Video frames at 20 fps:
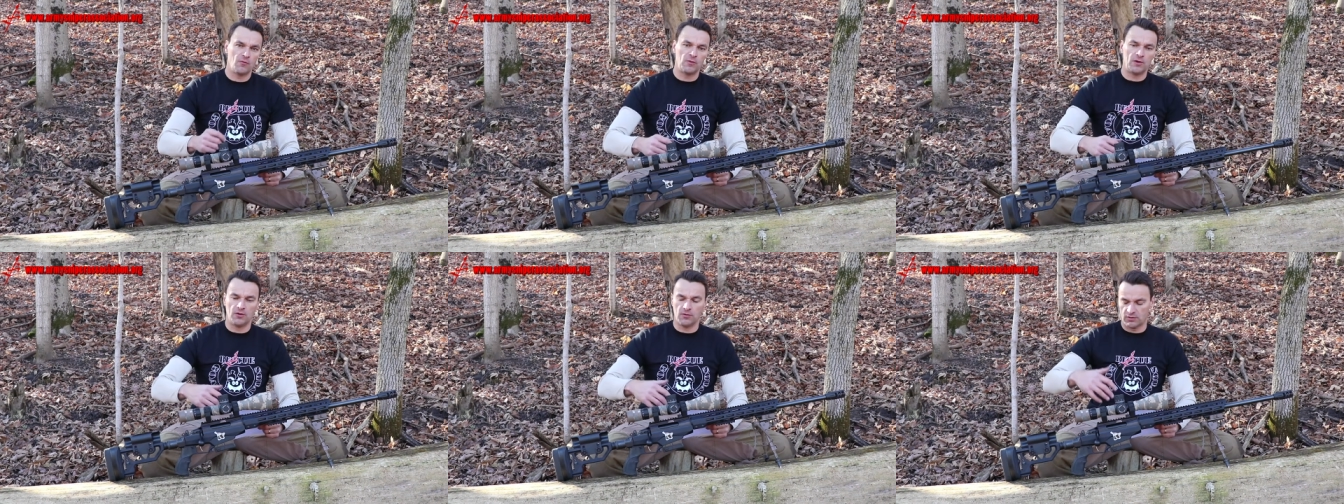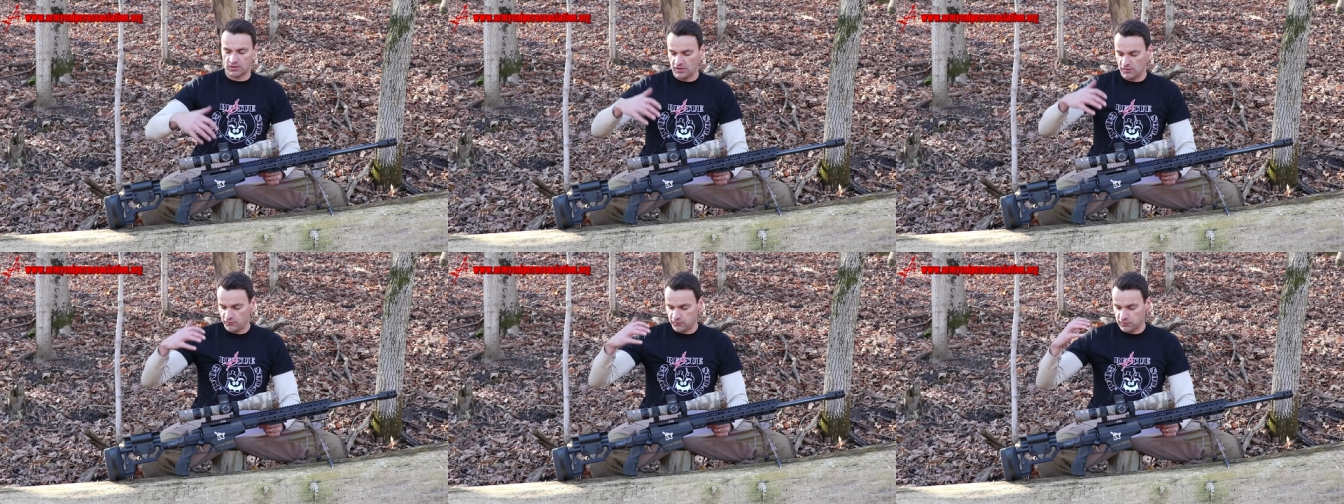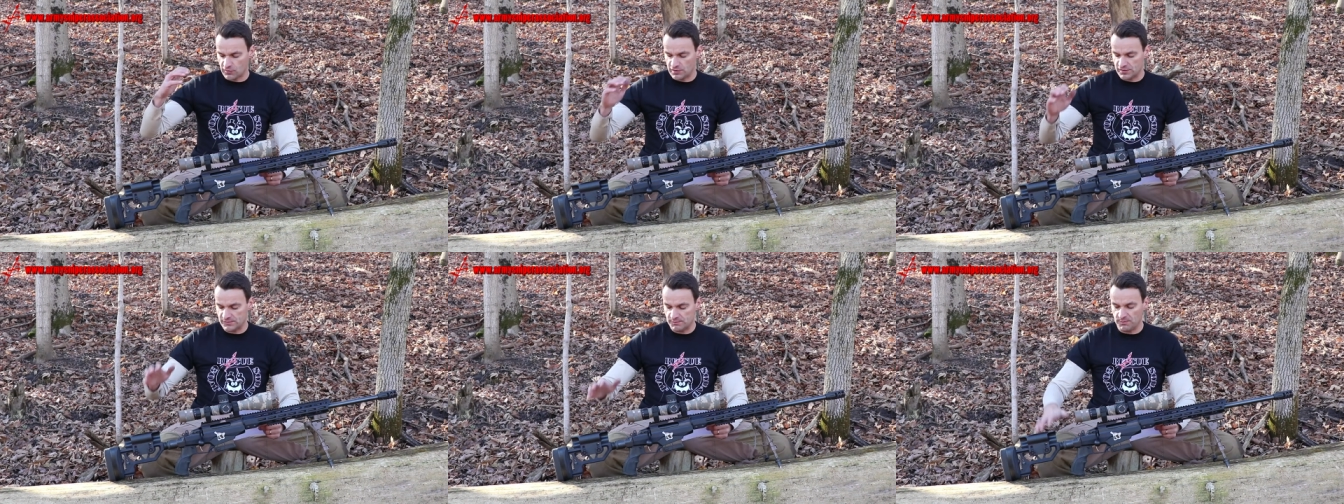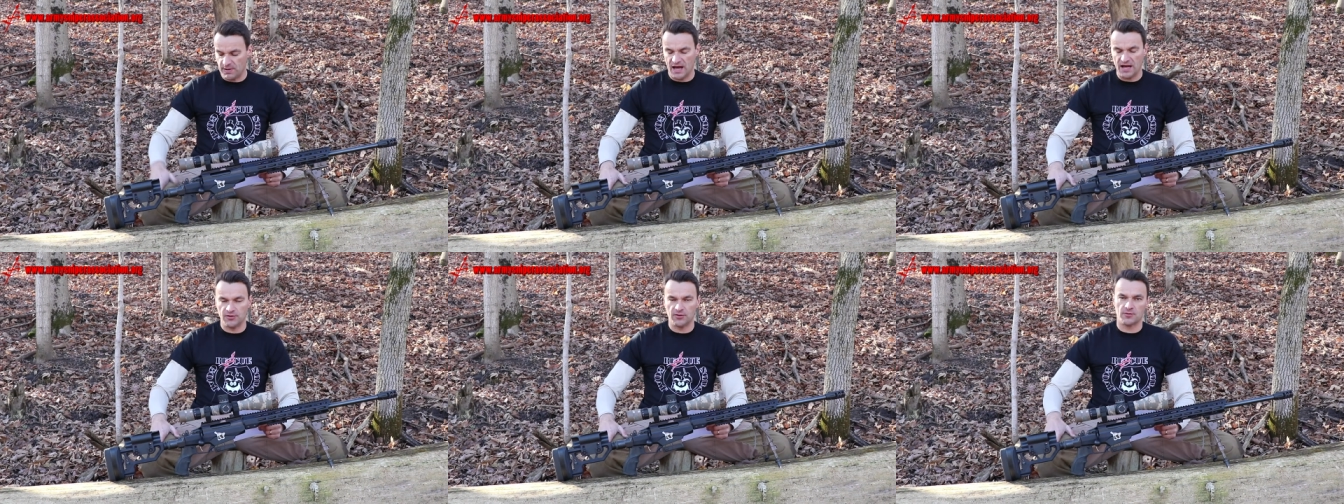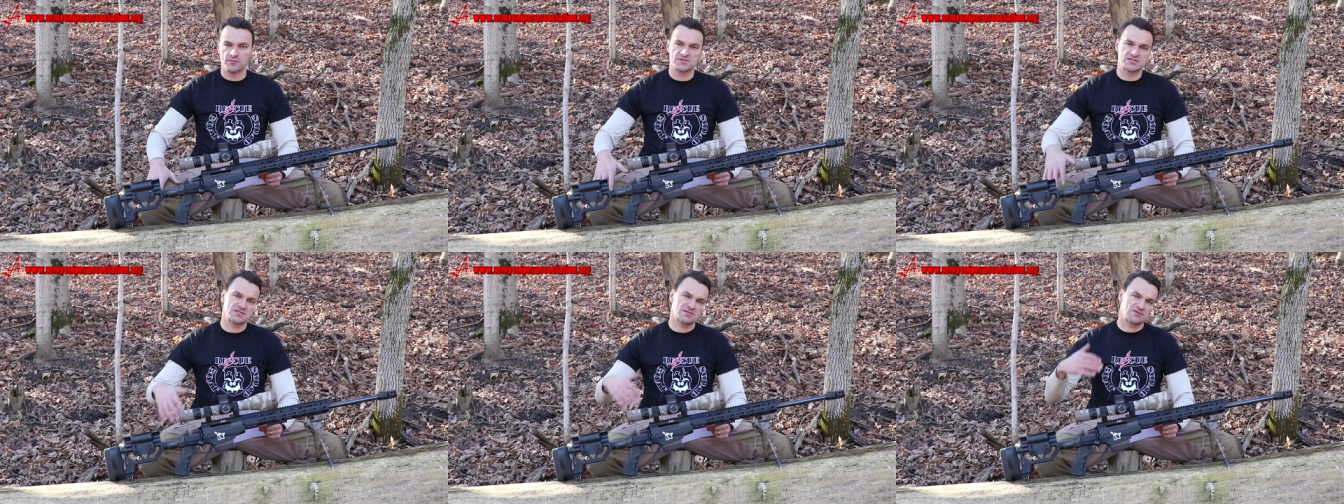We're looking for the
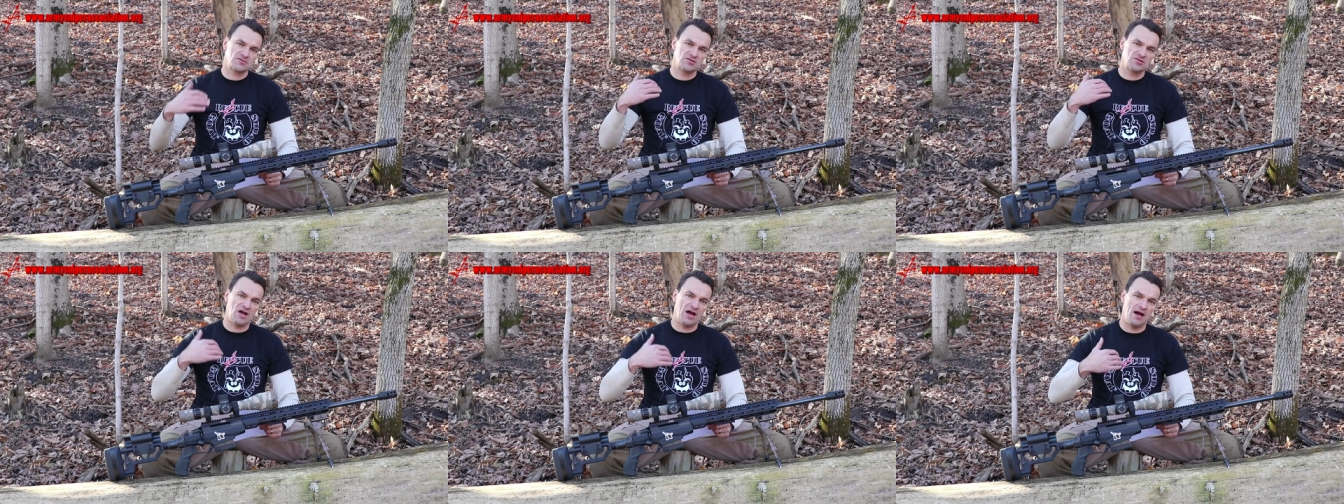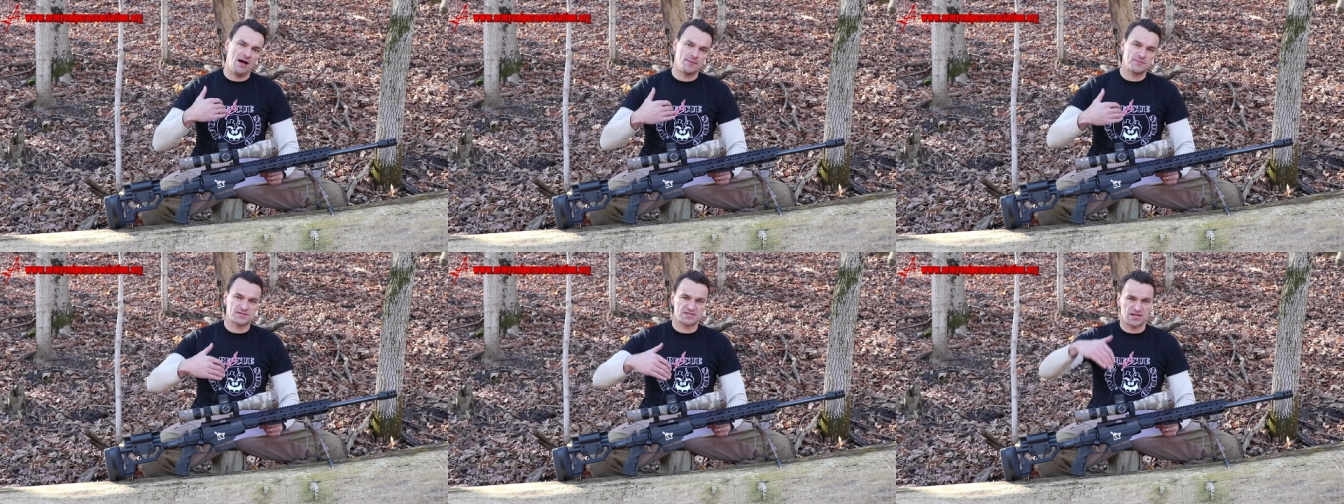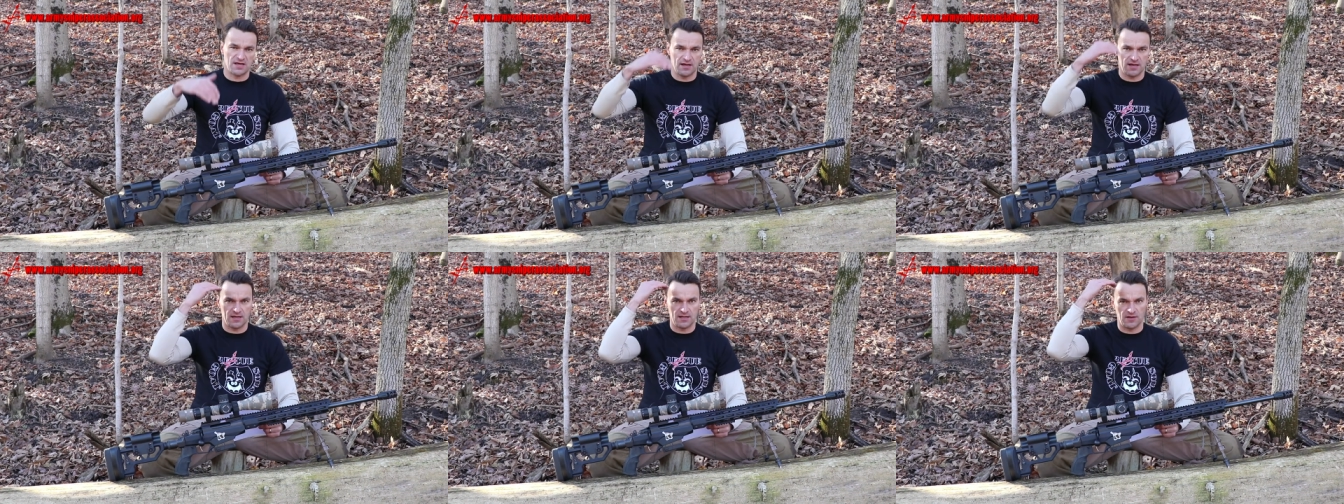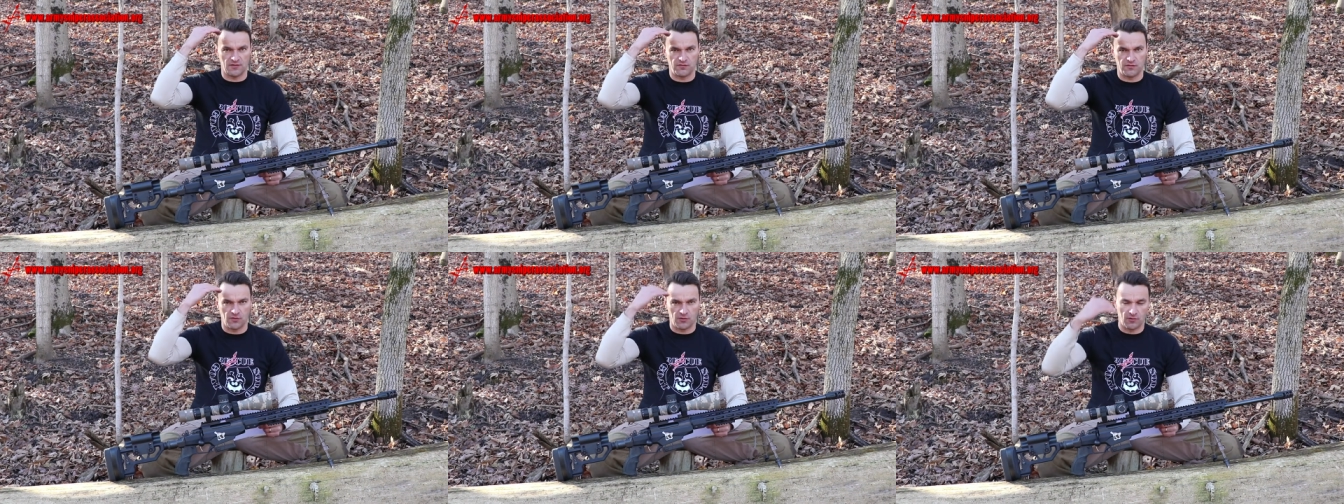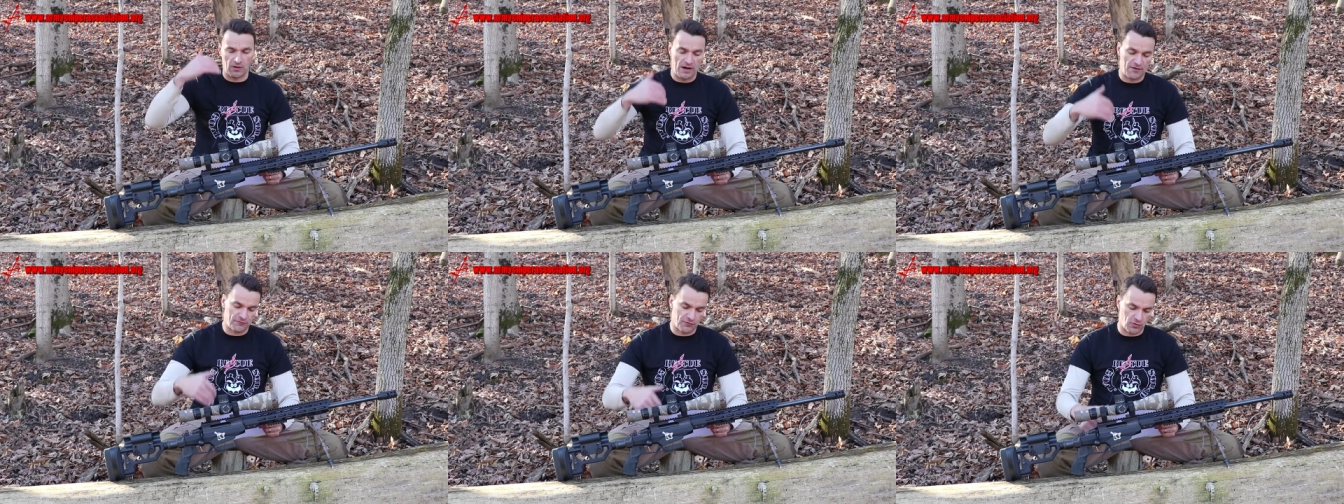bottoms, tops, and of,
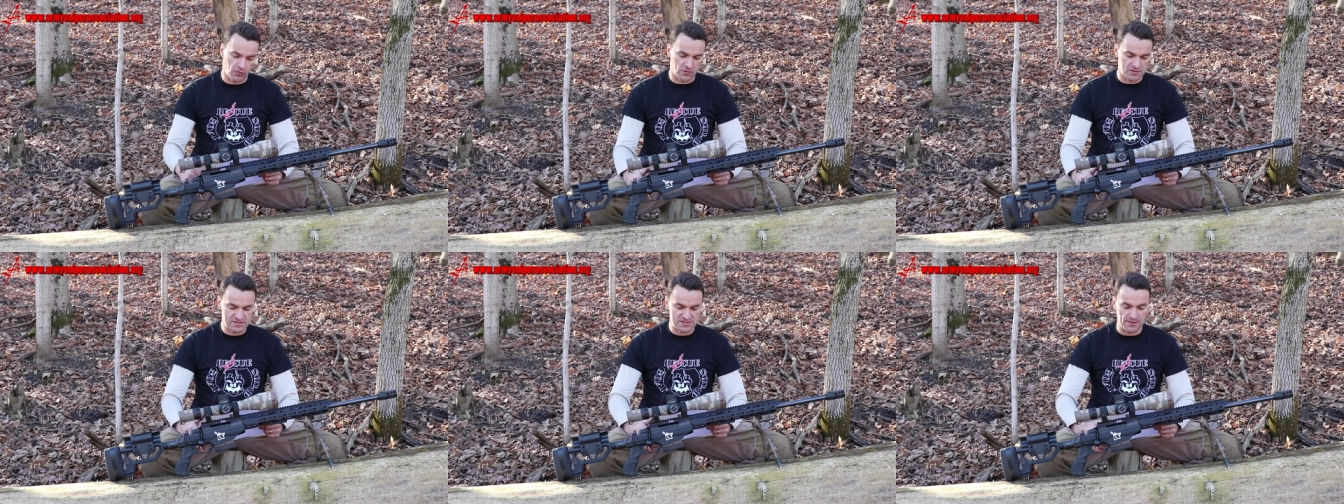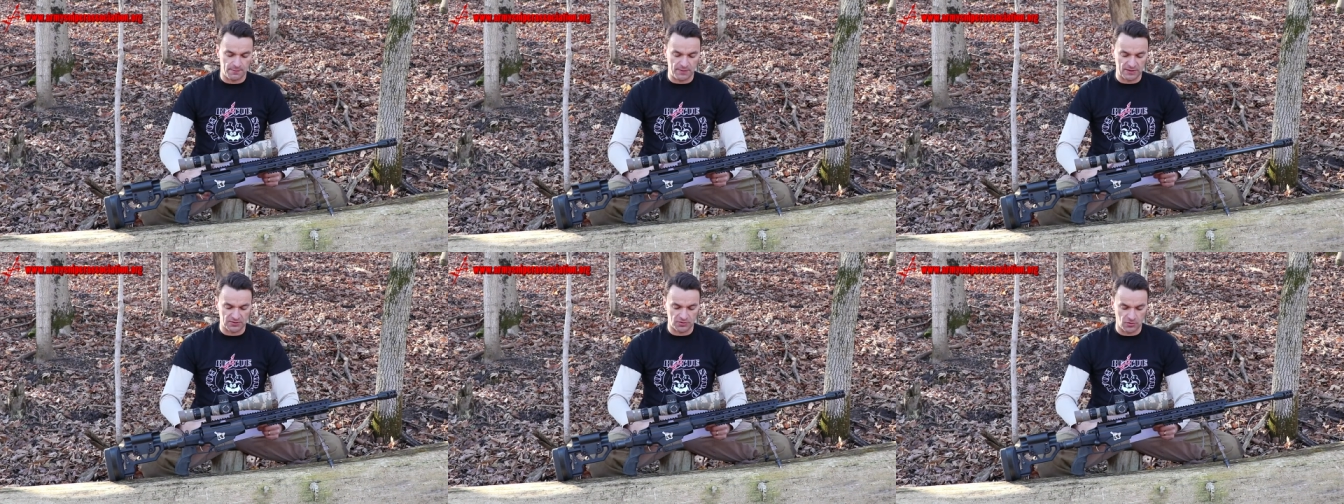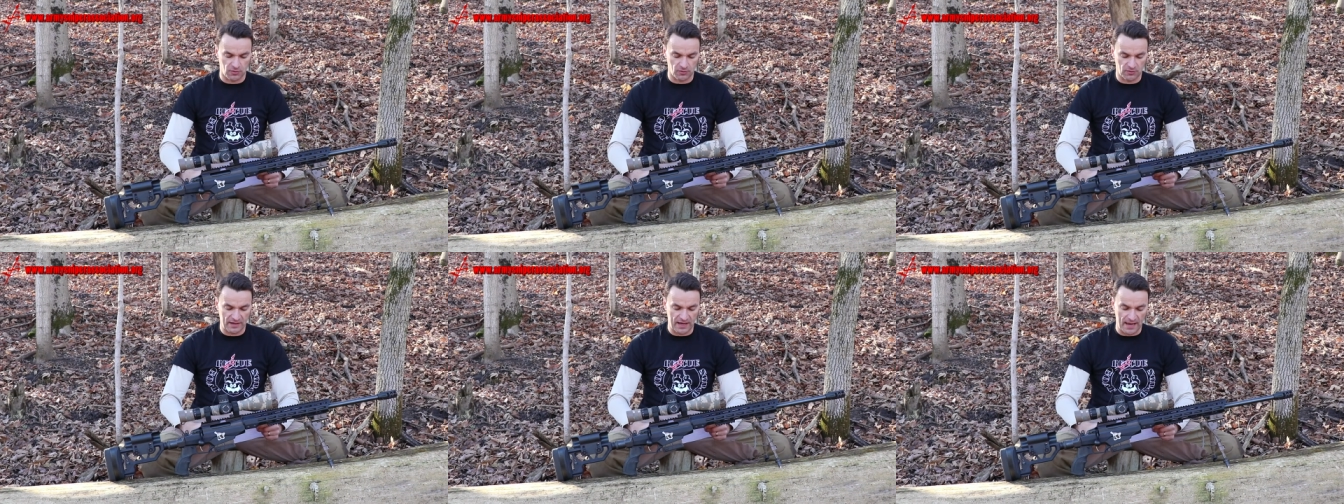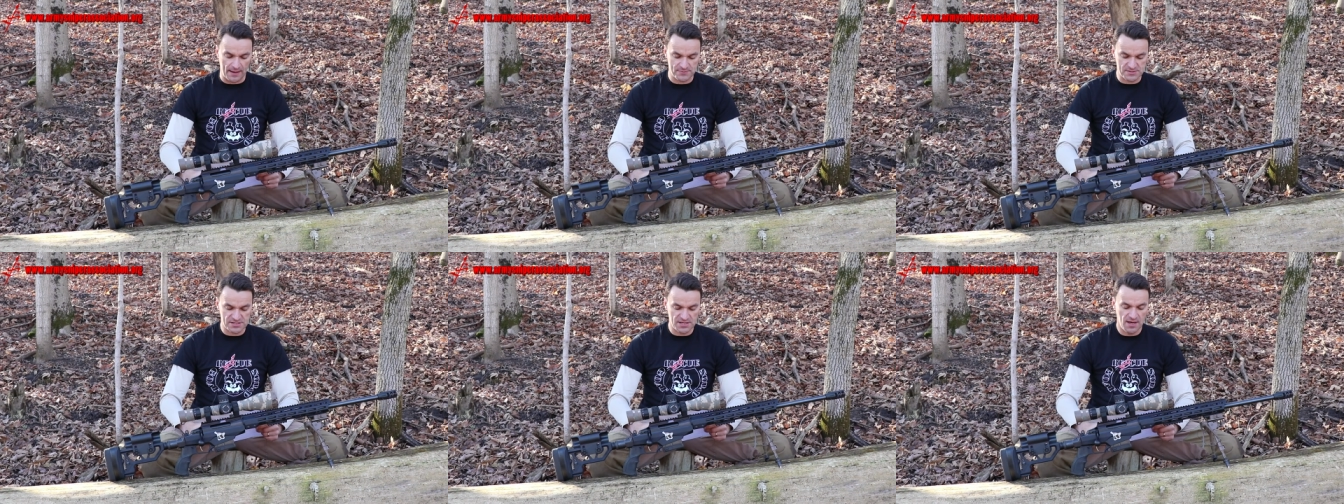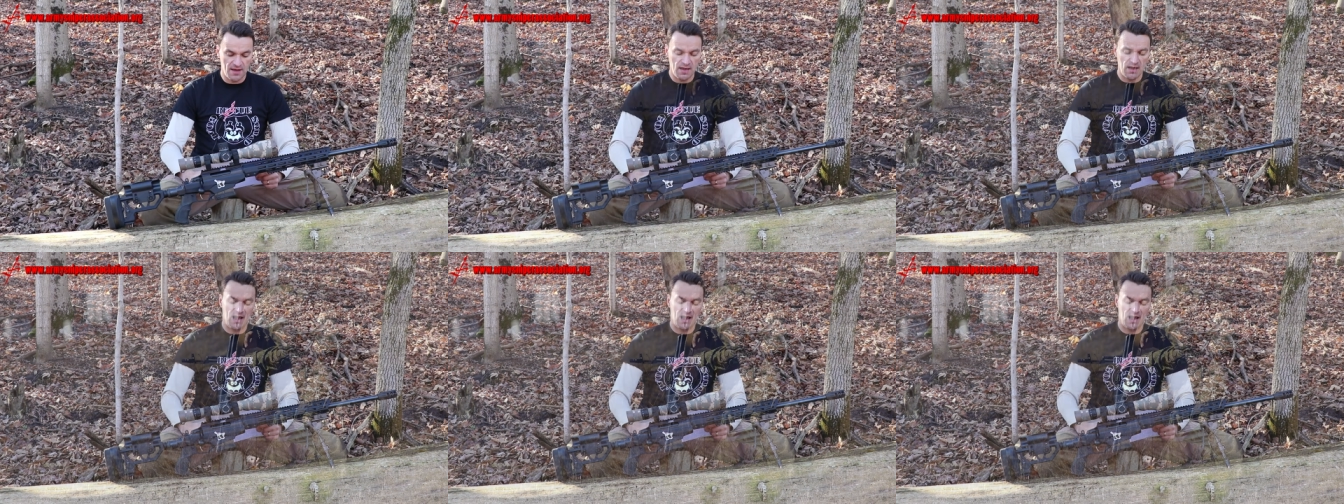course the patrol caps.